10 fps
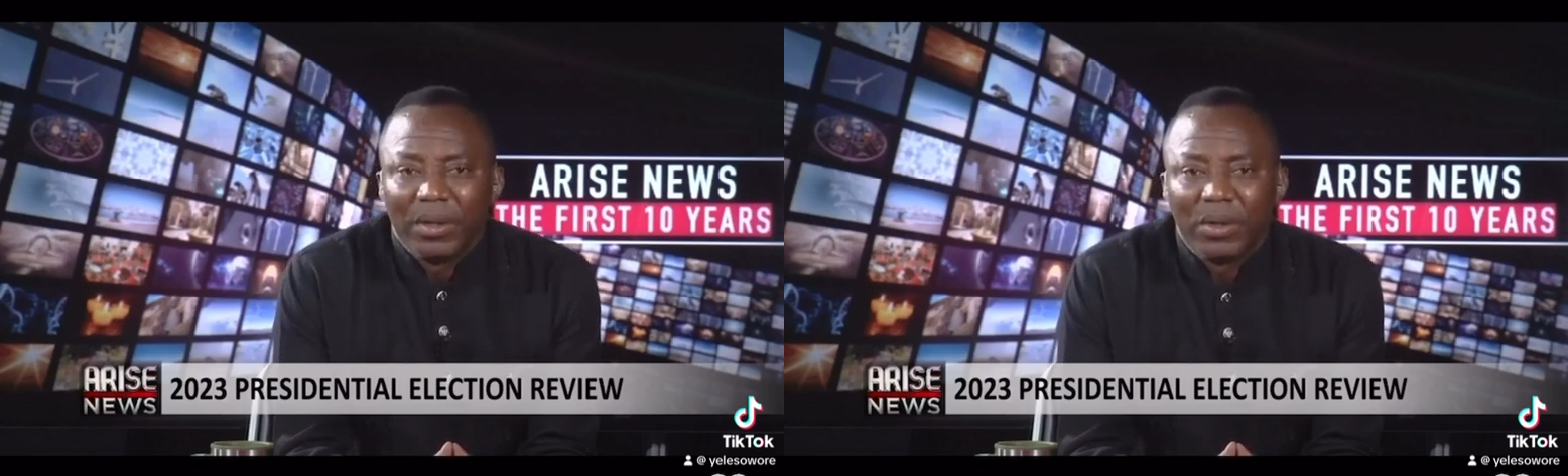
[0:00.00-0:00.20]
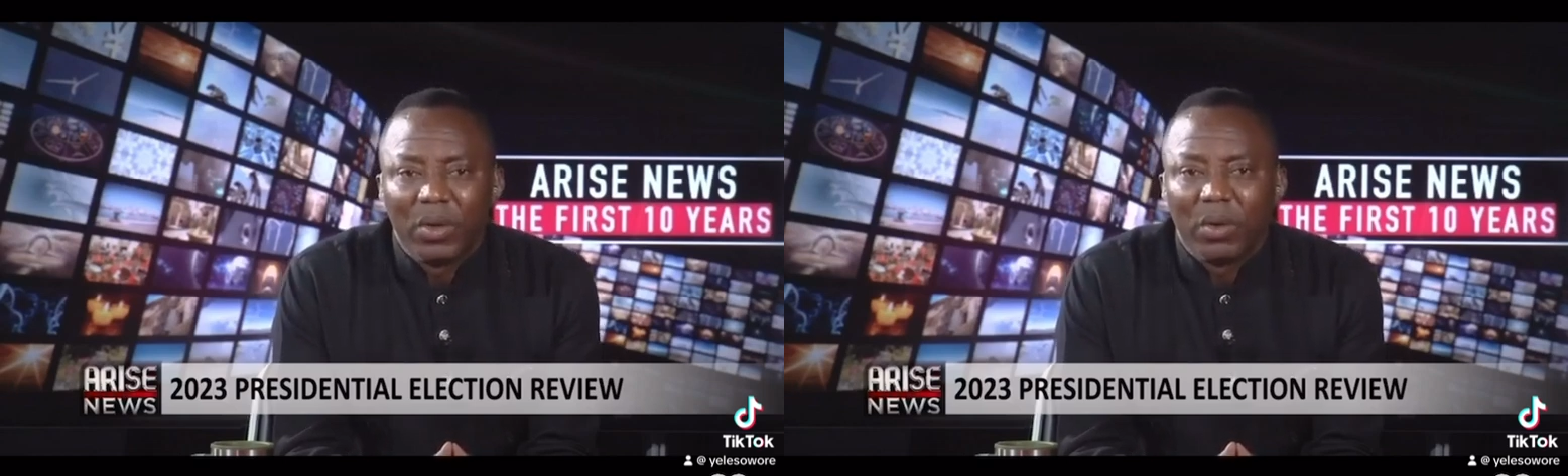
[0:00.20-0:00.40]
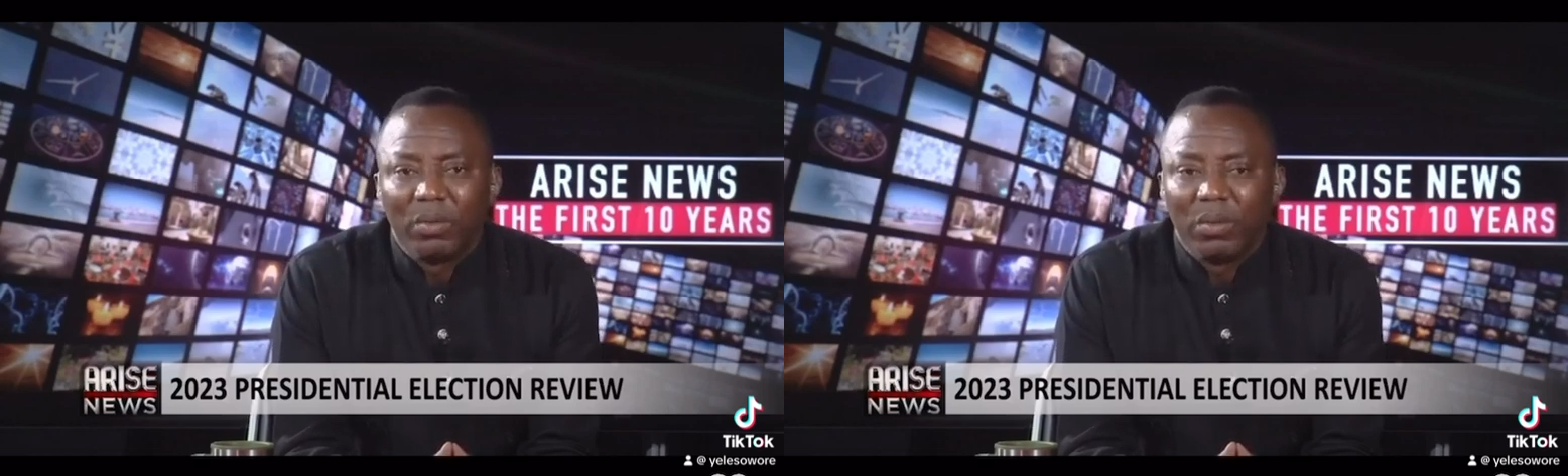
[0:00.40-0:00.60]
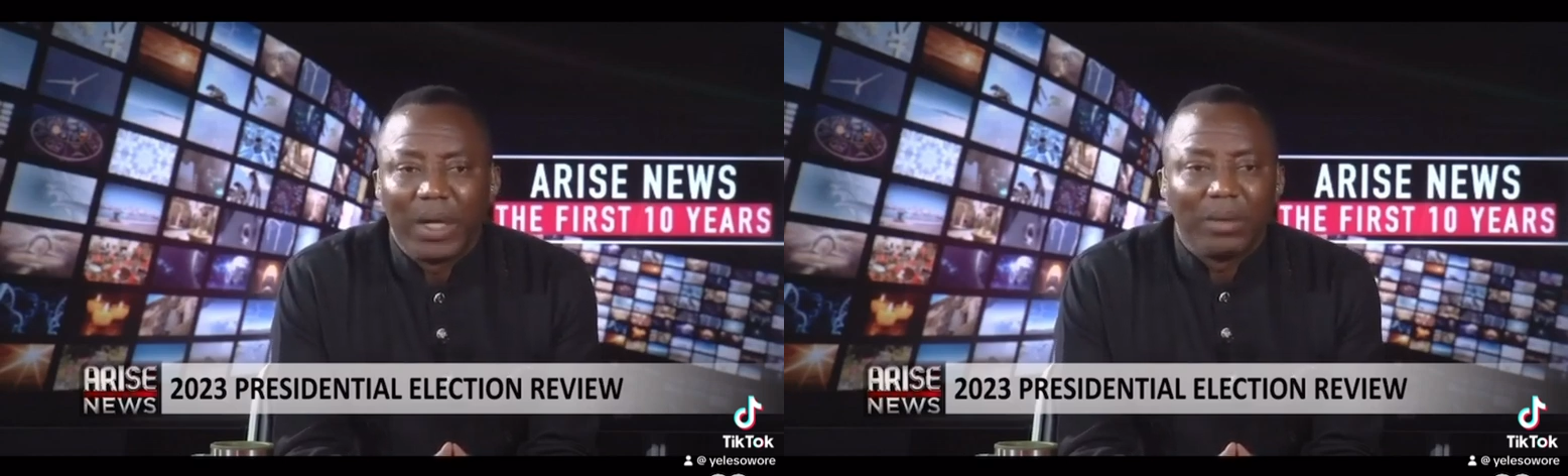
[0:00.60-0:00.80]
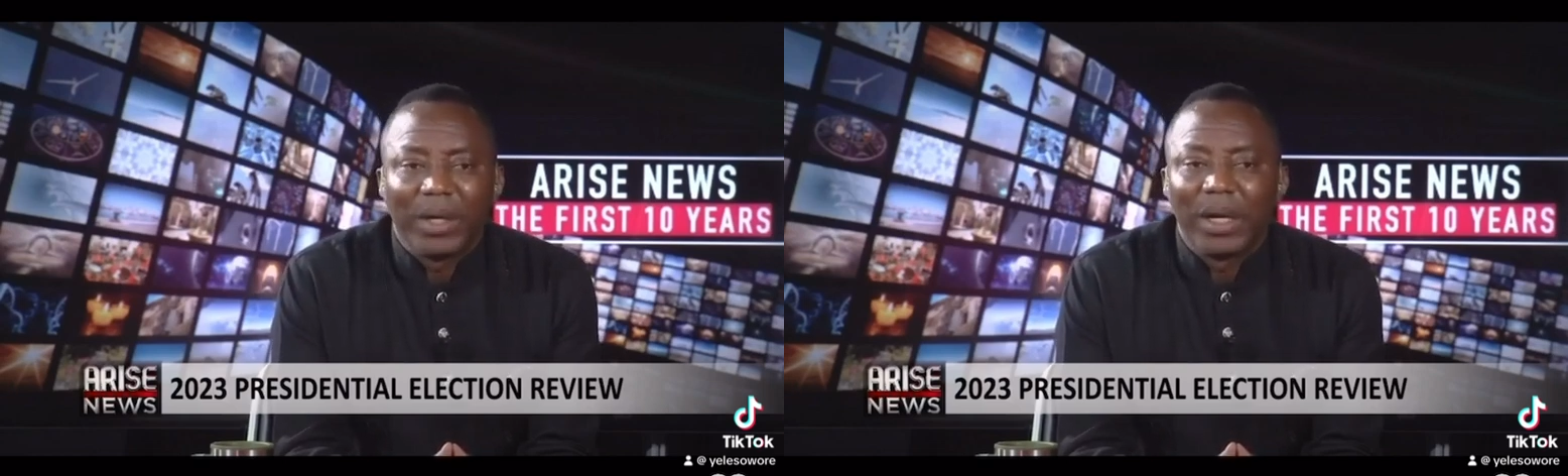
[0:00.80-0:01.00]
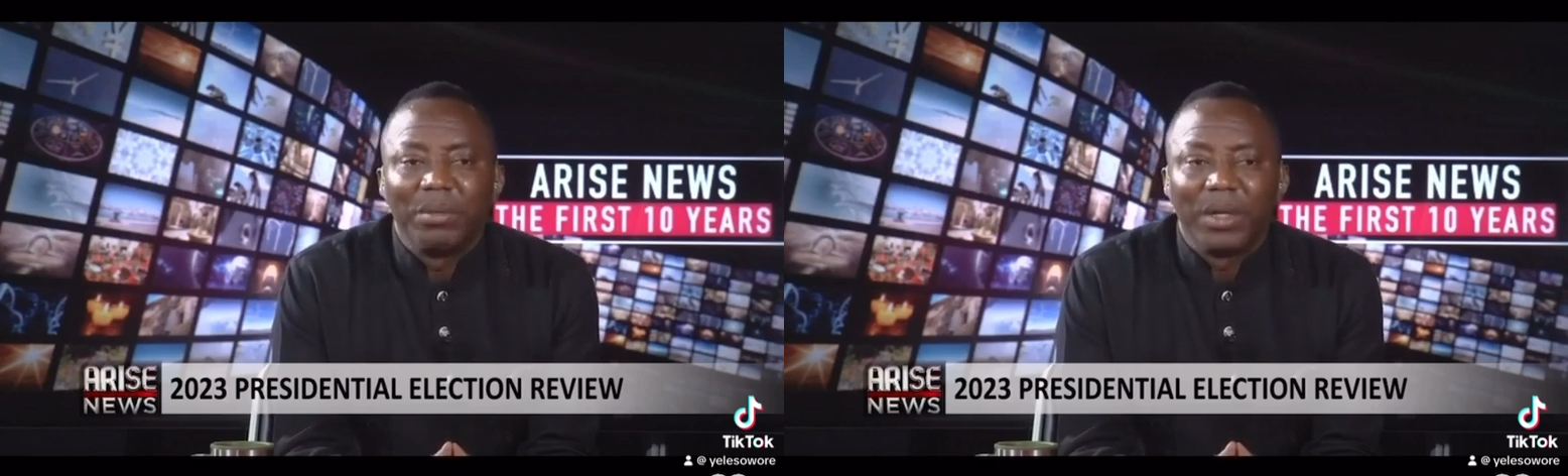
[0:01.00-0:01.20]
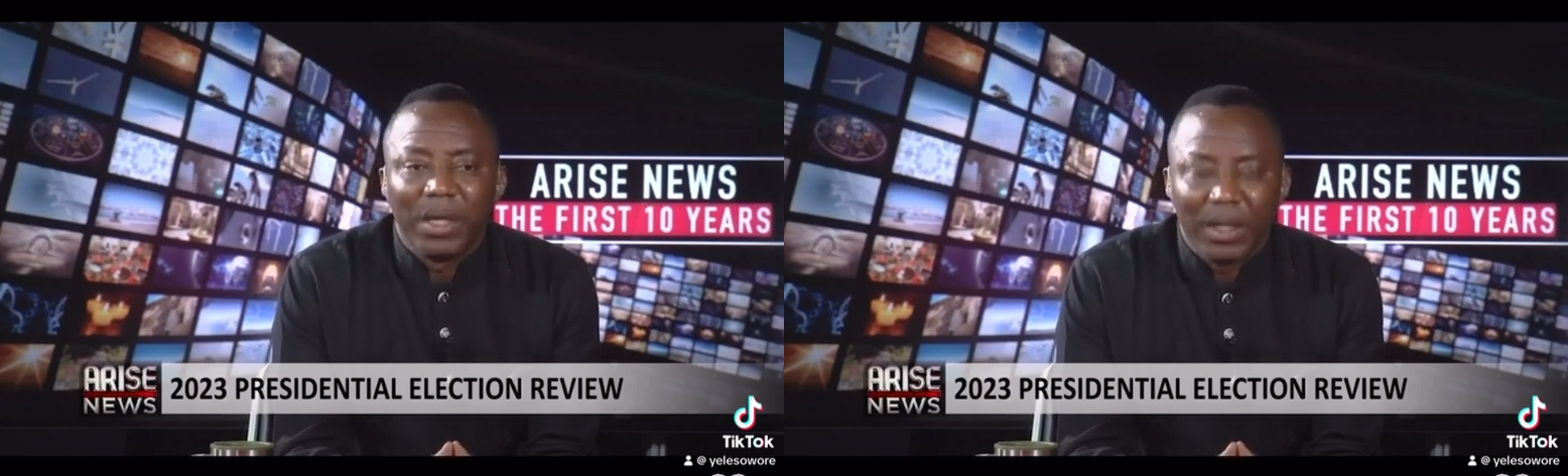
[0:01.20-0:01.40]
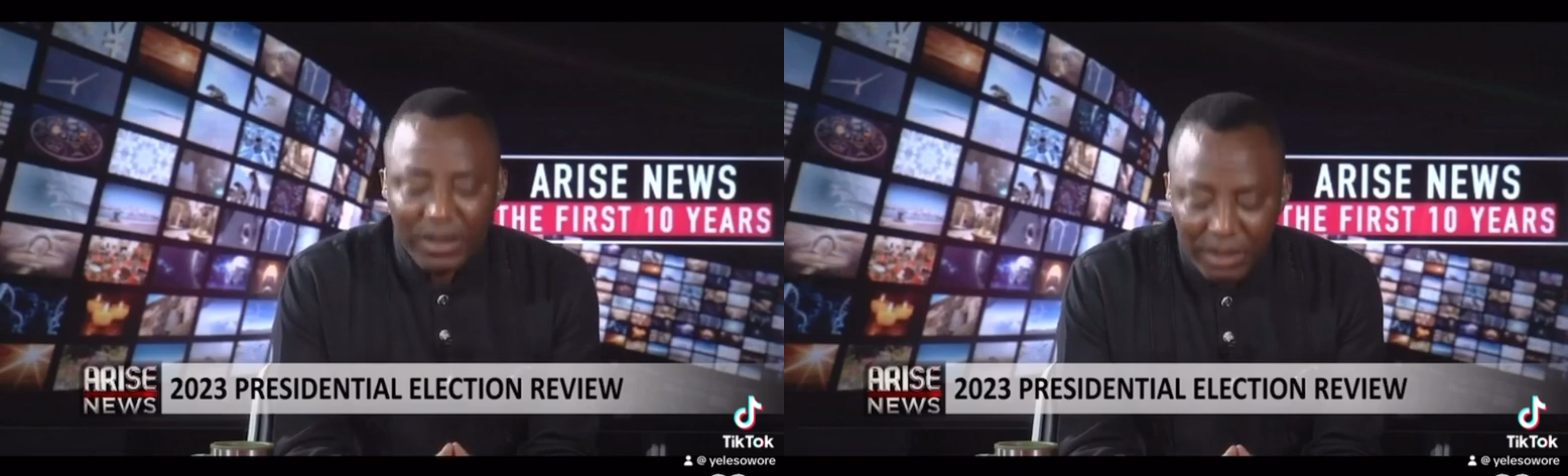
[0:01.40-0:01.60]
So we can't be
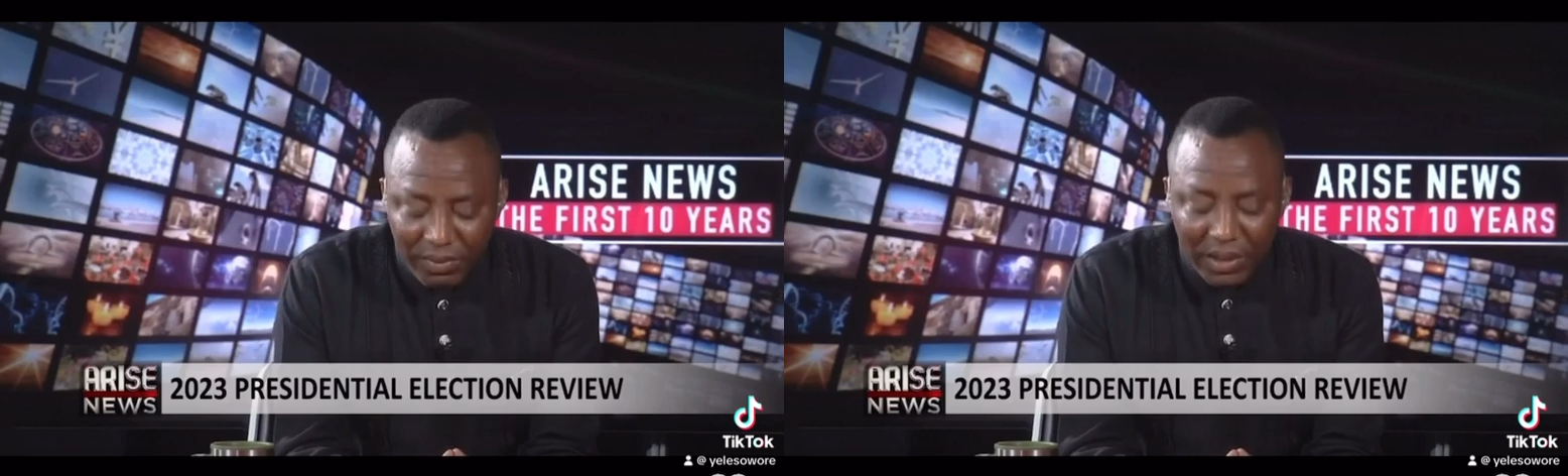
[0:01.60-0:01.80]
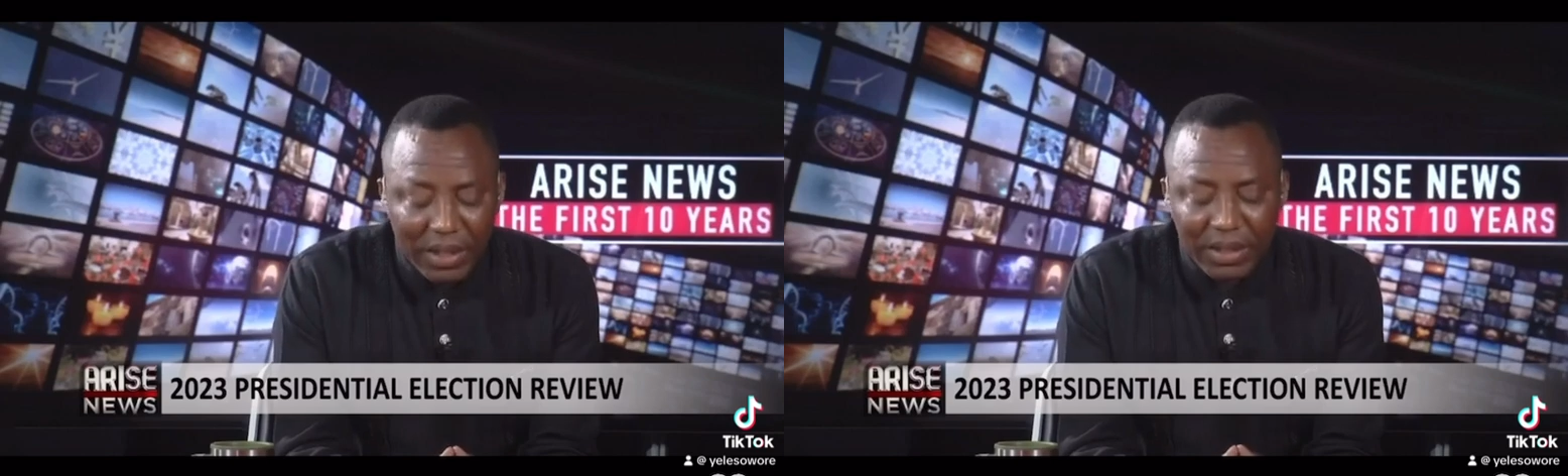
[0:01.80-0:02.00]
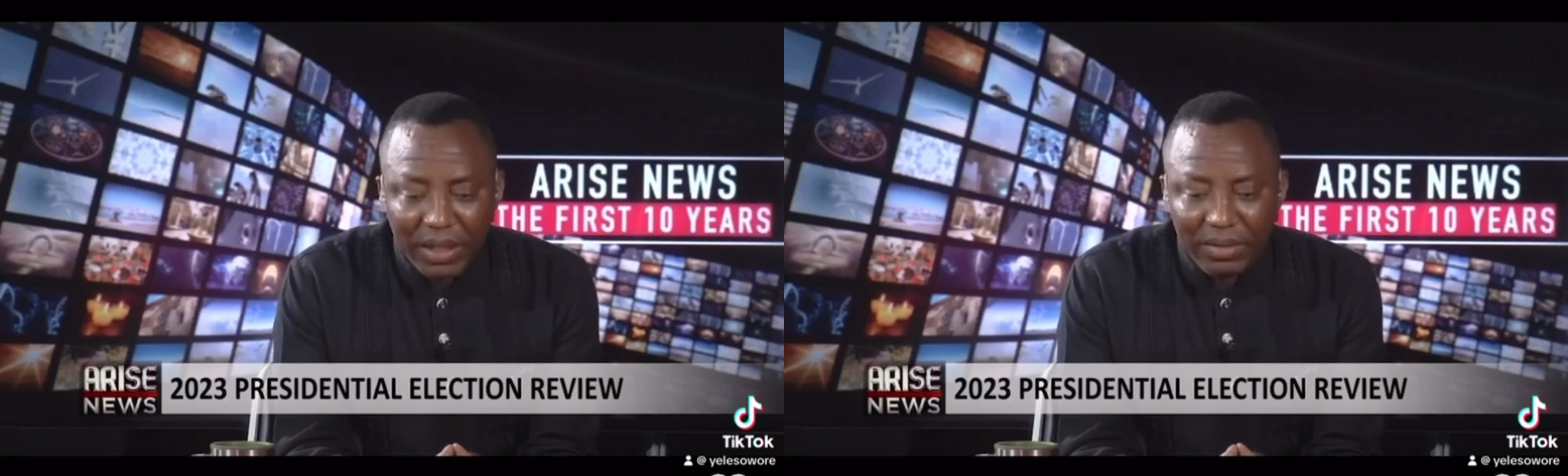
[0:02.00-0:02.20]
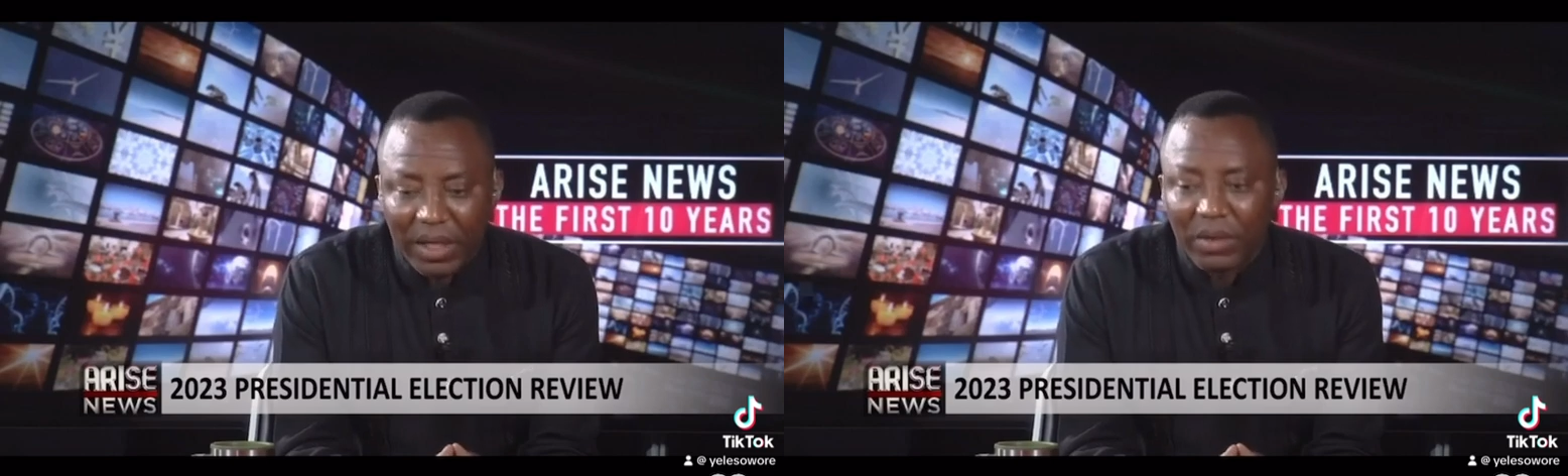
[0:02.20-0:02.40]
here deceiving ourselves.